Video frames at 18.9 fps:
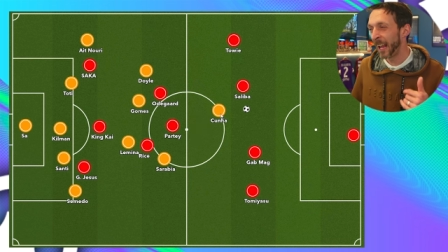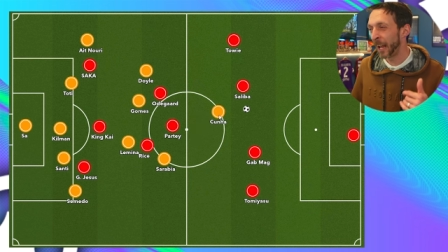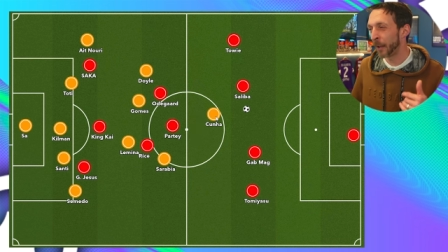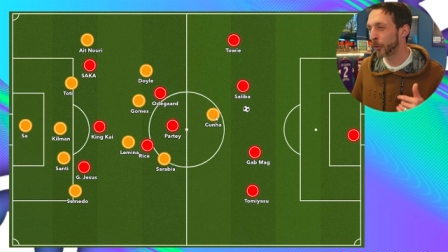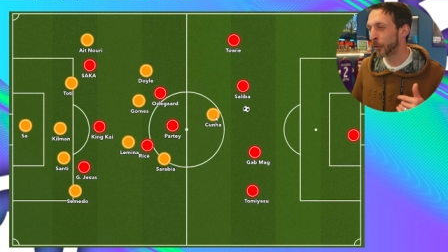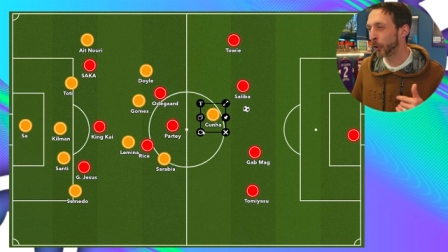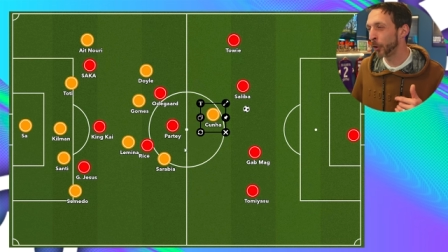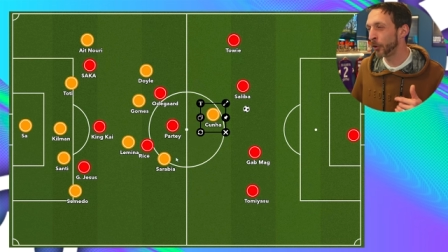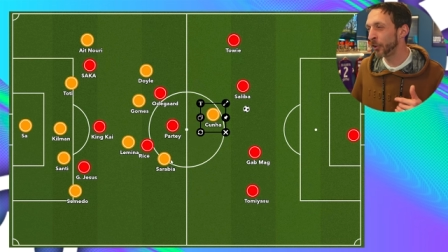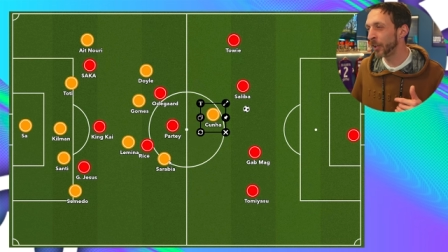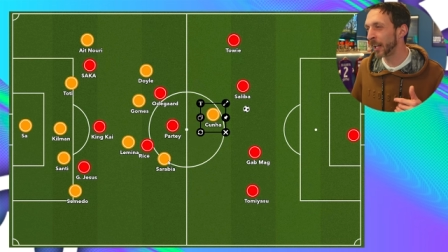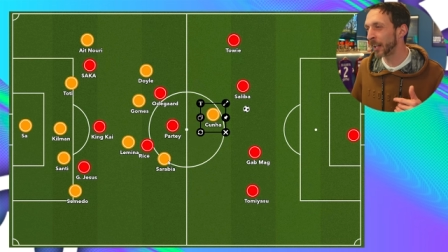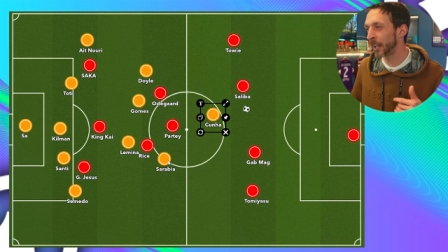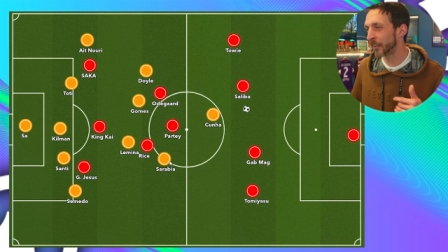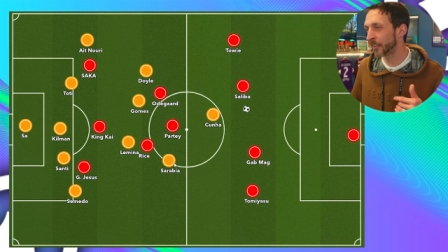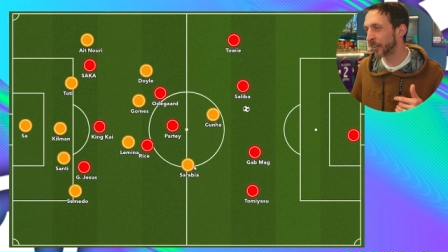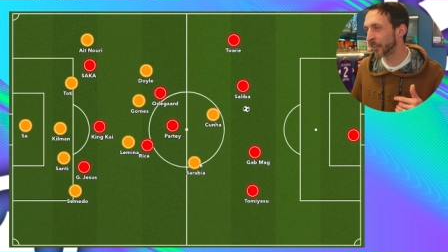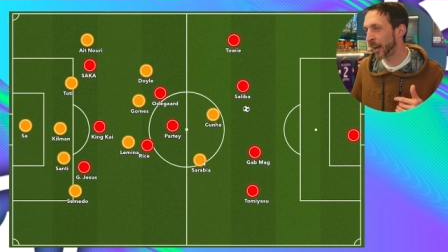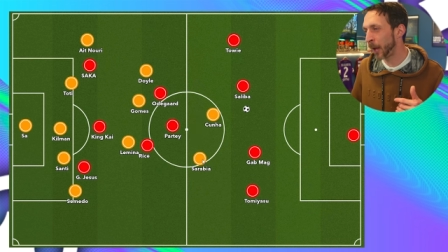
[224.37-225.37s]
if Cunha,
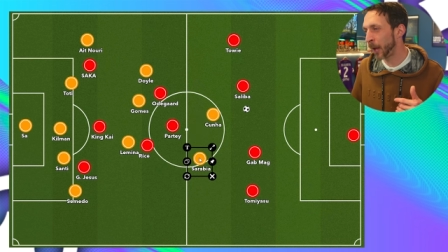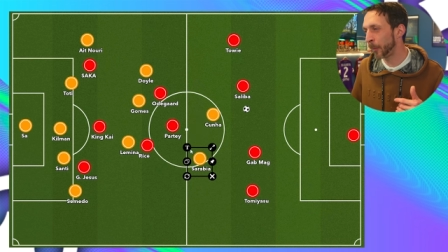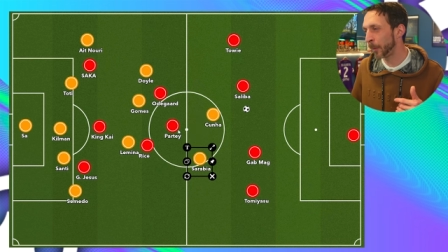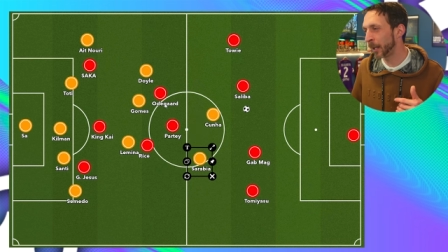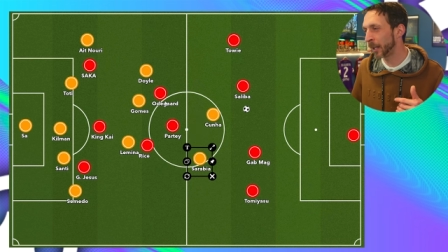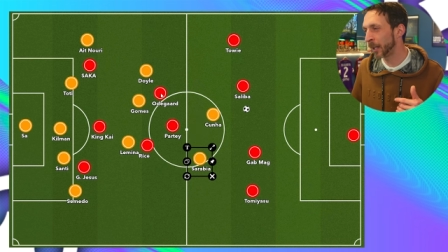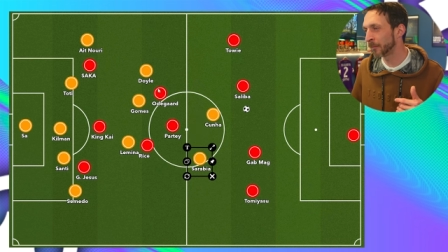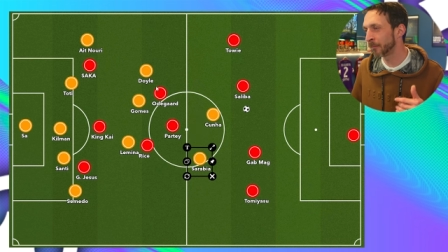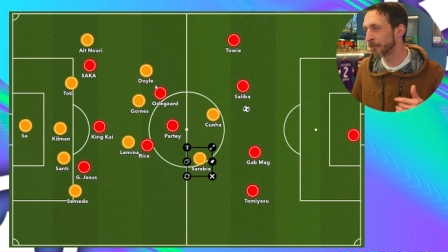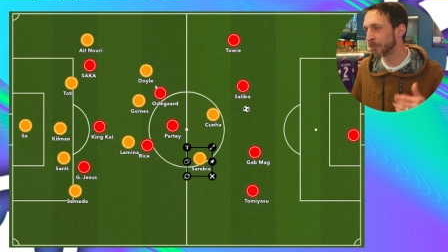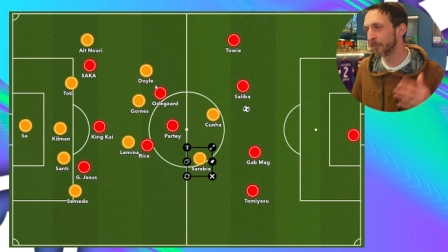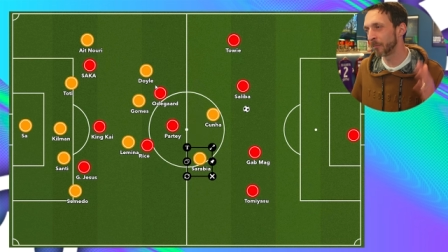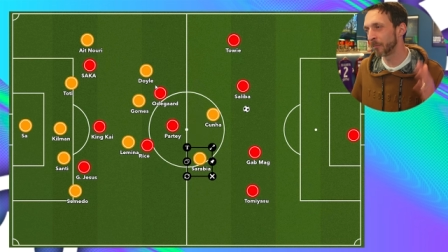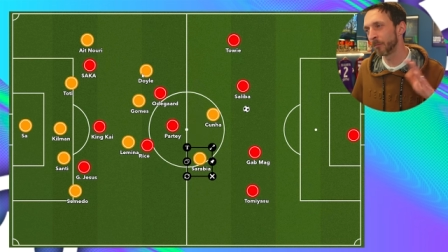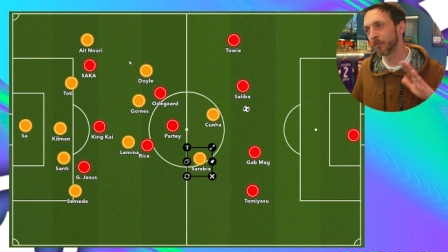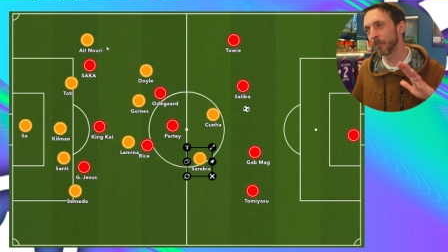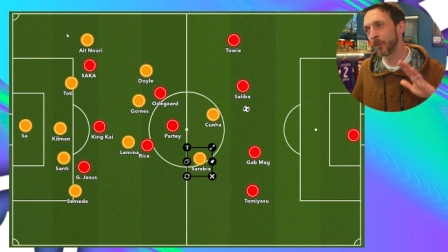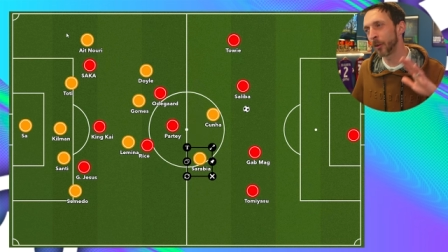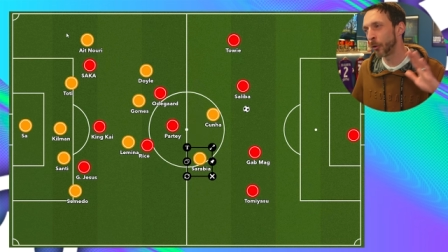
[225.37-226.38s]
Sarabia,
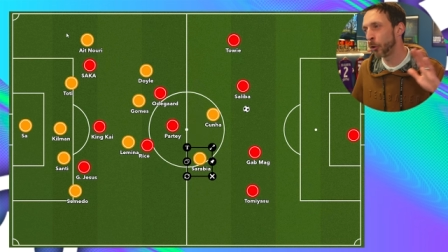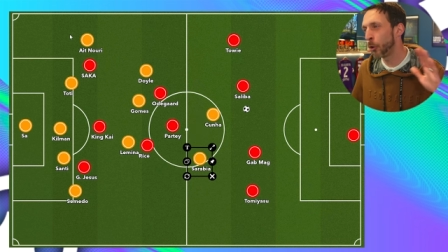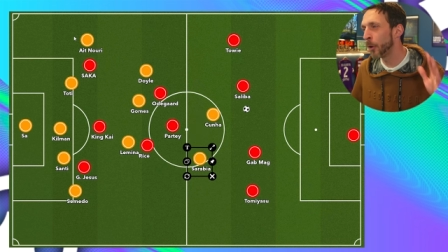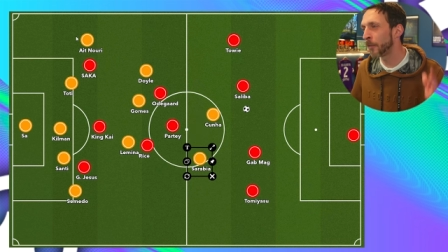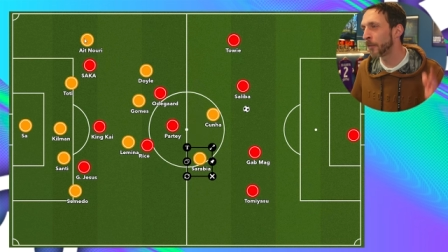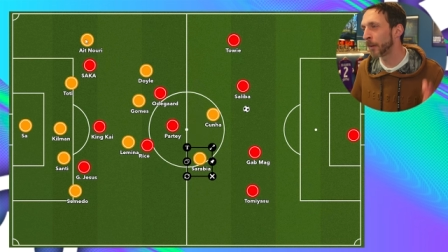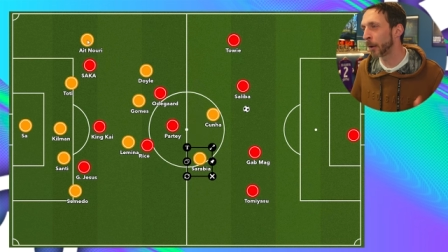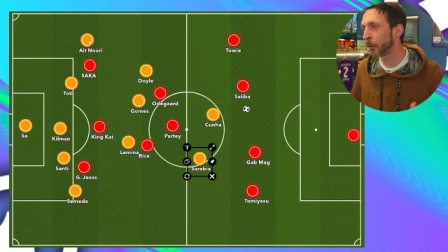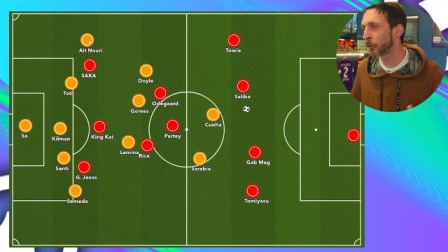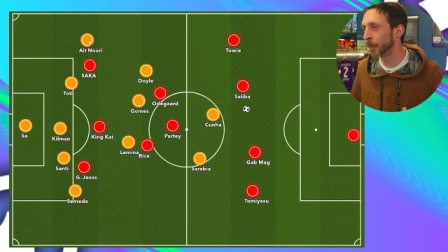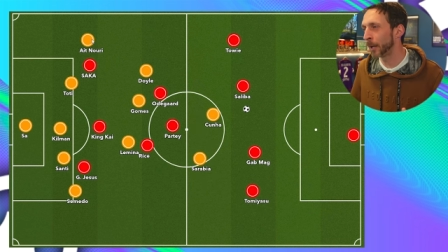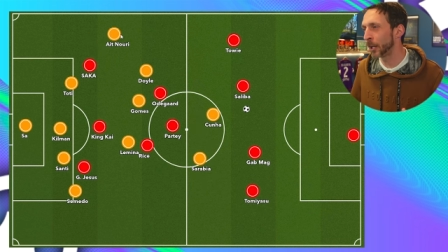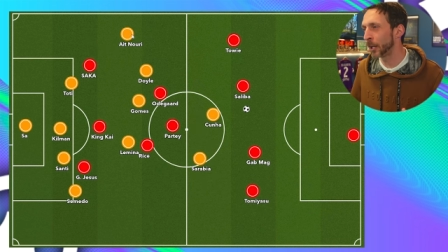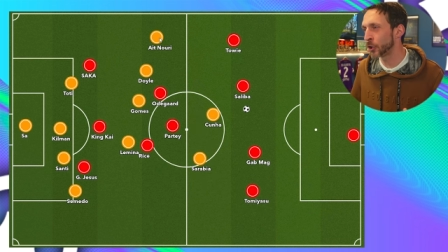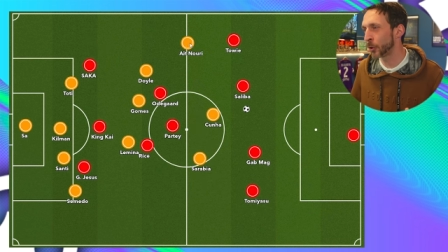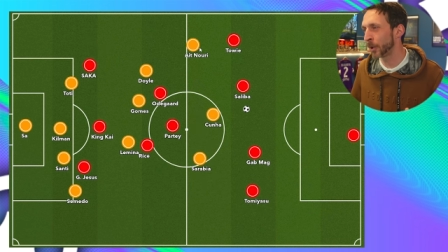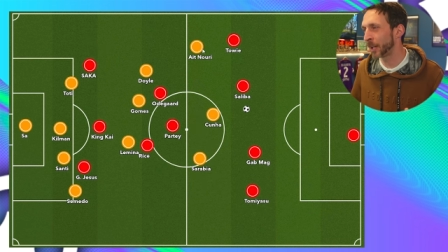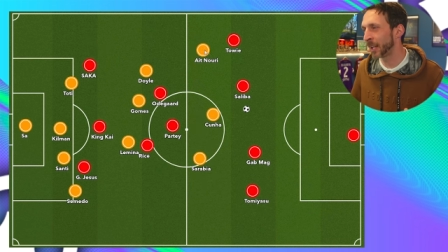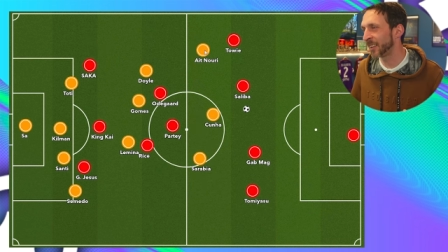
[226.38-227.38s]
whoever else might
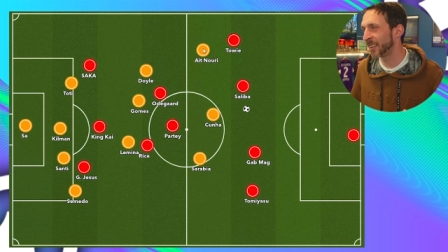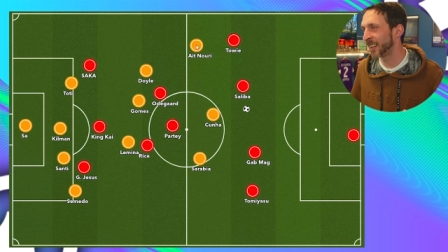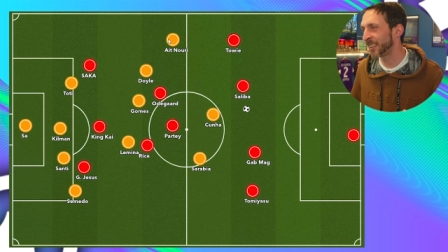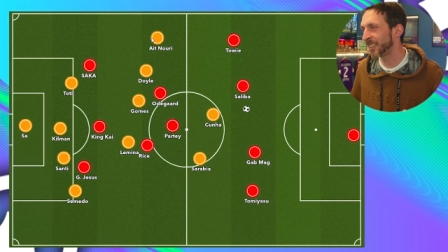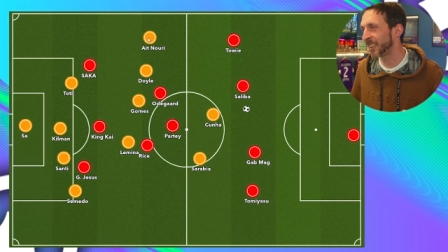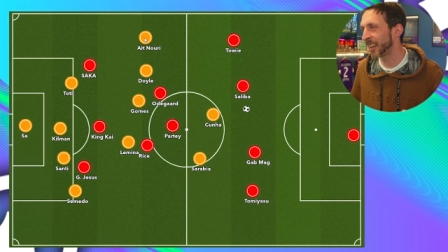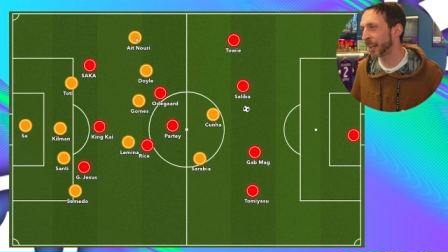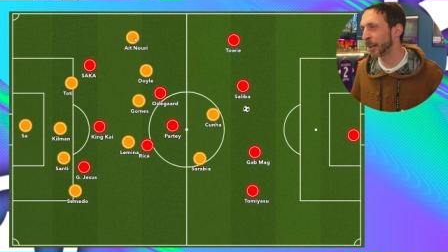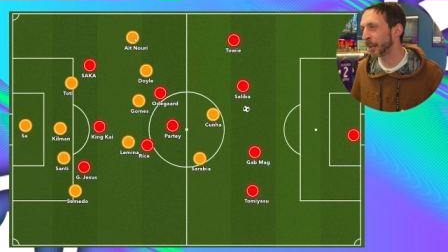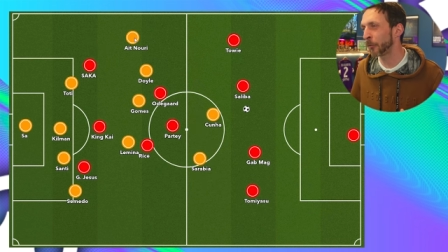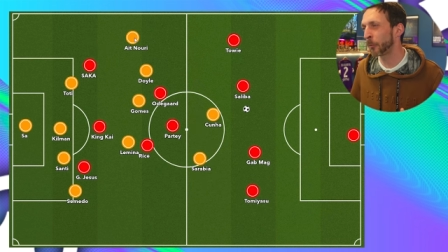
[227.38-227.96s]
join into attack,